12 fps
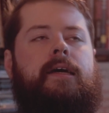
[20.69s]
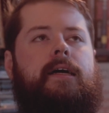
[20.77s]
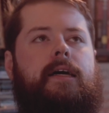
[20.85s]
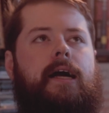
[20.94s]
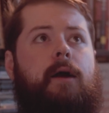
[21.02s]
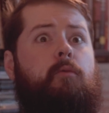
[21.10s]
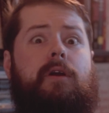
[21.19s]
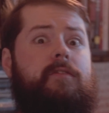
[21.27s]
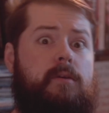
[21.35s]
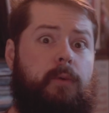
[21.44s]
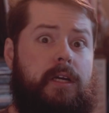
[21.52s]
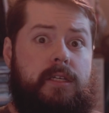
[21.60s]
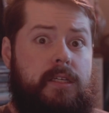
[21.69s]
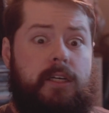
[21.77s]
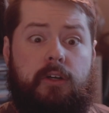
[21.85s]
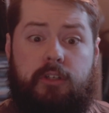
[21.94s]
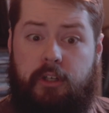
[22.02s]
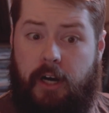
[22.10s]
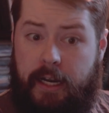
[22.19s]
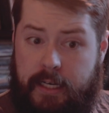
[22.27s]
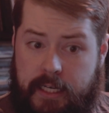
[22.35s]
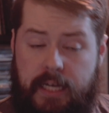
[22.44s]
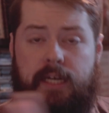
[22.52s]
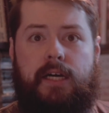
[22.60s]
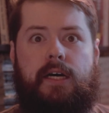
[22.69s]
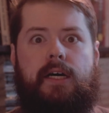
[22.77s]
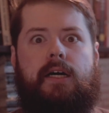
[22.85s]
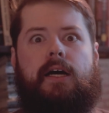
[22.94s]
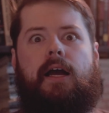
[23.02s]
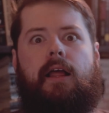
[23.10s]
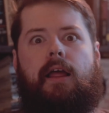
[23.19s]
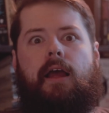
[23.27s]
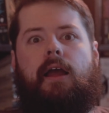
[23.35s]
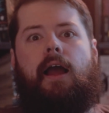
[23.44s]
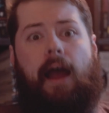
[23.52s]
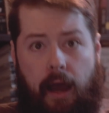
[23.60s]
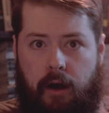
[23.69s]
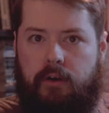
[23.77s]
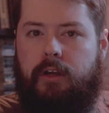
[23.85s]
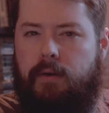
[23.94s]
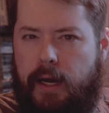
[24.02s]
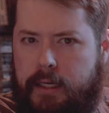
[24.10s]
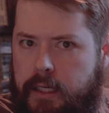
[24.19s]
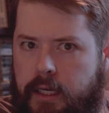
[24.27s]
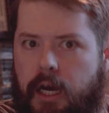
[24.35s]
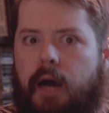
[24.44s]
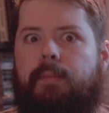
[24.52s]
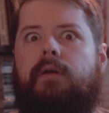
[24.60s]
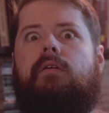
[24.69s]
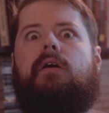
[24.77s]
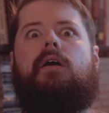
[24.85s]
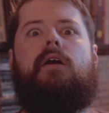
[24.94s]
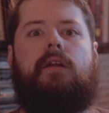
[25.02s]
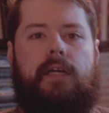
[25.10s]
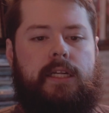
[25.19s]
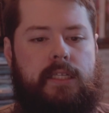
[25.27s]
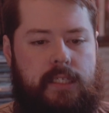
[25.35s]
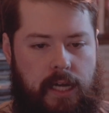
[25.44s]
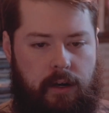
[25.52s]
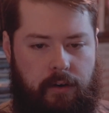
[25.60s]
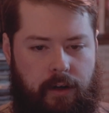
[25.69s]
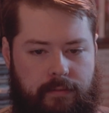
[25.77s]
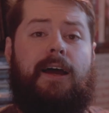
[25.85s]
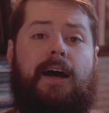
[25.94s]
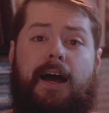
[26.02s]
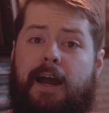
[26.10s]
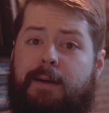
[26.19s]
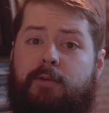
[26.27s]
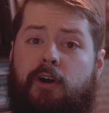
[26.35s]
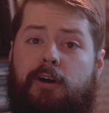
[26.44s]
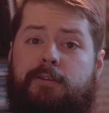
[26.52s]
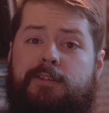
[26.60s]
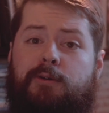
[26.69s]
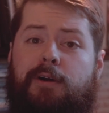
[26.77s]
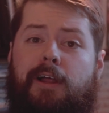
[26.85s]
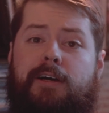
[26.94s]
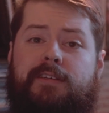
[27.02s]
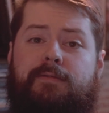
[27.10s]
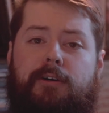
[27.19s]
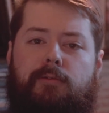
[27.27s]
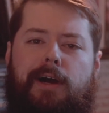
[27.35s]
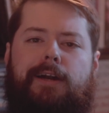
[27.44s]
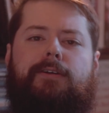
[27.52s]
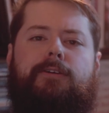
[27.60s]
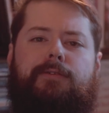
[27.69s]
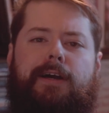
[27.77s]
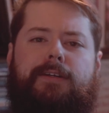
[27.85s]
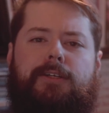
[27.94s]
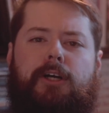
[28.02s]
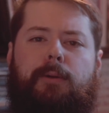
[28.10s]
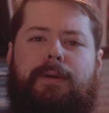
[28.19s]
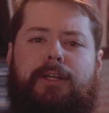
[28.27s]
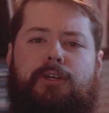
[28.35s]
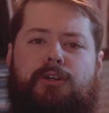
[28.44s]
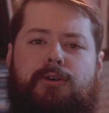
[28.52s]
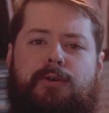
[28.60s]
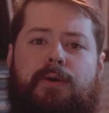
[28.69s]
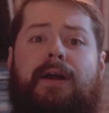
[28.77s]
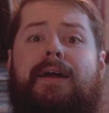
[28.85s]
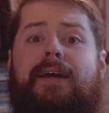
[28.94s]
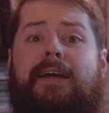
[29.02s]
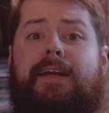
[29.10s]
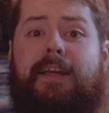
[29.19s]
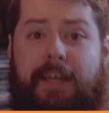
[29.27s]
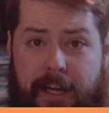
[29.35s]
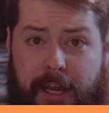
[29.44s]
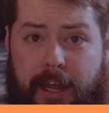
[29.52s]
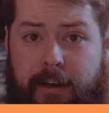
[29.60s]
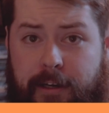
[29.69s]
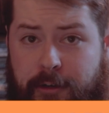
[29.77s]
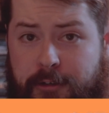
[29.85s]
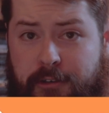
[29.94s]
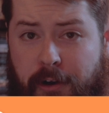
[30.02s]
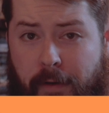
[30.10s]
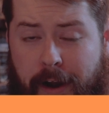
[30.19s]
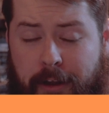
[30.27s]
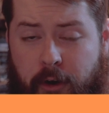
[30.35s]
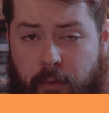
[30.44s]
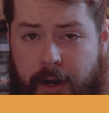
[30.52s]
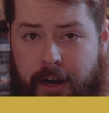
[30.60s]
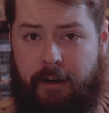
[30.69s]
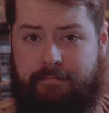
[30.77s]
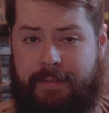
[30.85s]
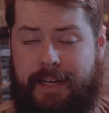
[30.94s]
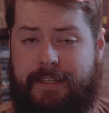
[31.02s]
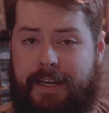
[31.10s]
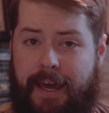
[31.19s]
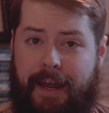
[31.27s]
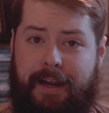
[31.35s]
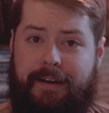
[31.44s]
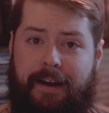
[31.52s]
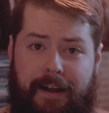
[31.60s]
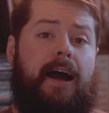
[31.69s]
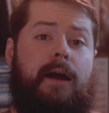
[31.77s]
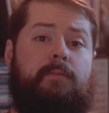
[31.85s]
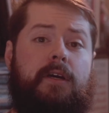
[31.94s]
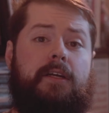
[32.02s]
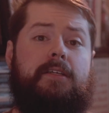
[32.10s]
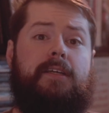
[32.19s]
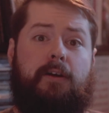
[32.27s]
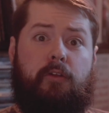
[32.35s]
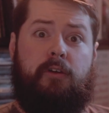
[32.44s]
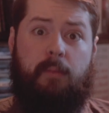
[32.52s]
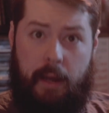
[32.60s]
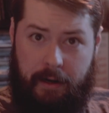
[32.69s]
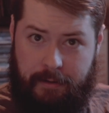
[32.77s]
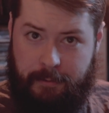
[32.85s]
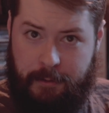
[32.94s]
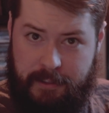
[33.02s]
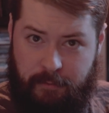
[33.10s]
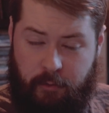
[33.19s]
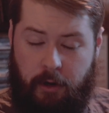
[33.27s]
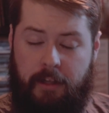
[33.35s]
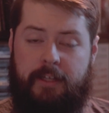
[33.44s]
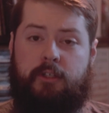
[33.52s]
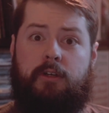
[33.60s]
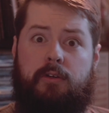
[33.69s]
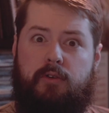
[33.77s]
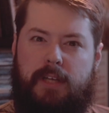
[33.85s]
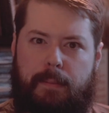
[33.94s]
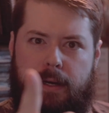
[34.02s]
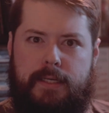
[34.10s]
And what if somebody steals your idea? How do you actually copyright, etc. I am Carl, the story philosopher, writer, and director, helping you get ahead in your screenwriting career. And today, I'm going to settle the debate once and for all and show you step by